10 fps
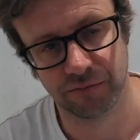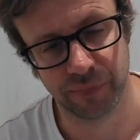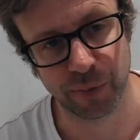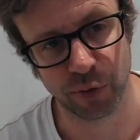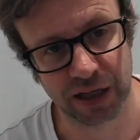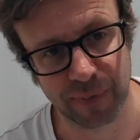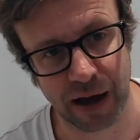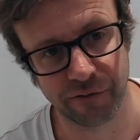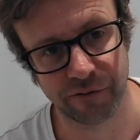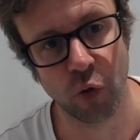people think it's
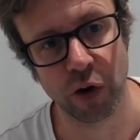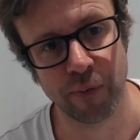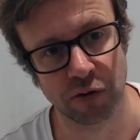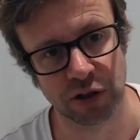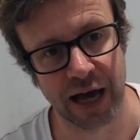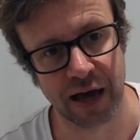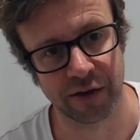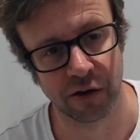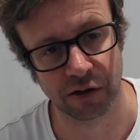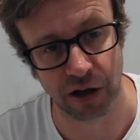about forty miles an hour, the
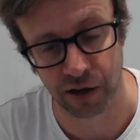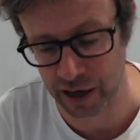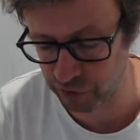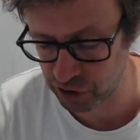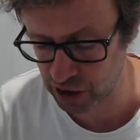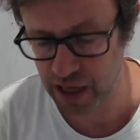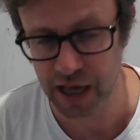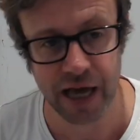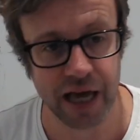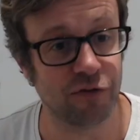car's going on average.
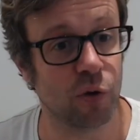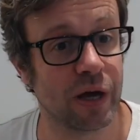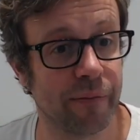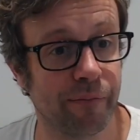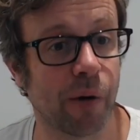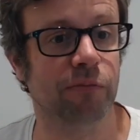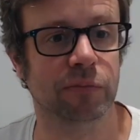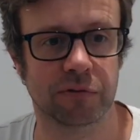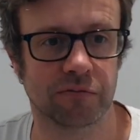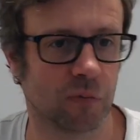If you hear
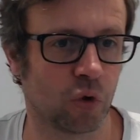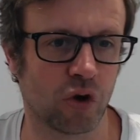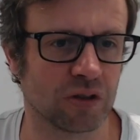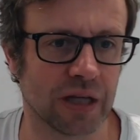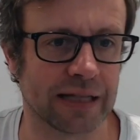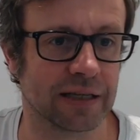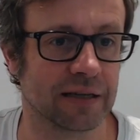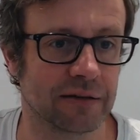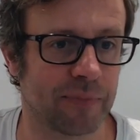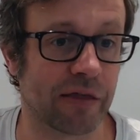bumped, contacted,
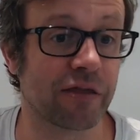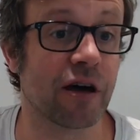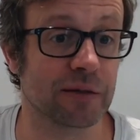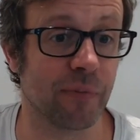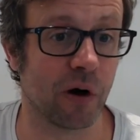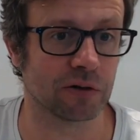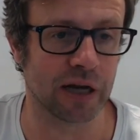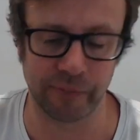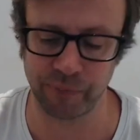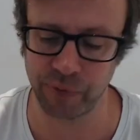it's about thirty miles an
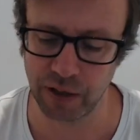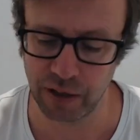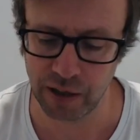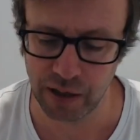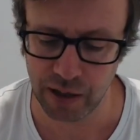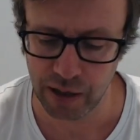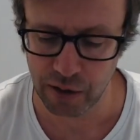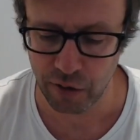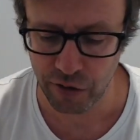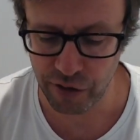hour.
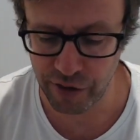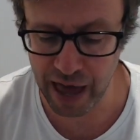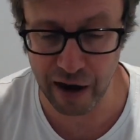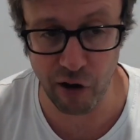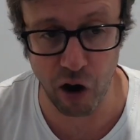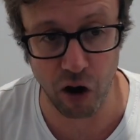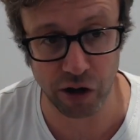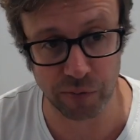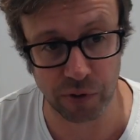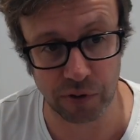Their
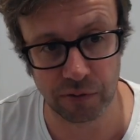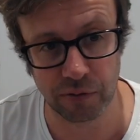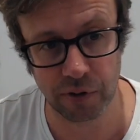argument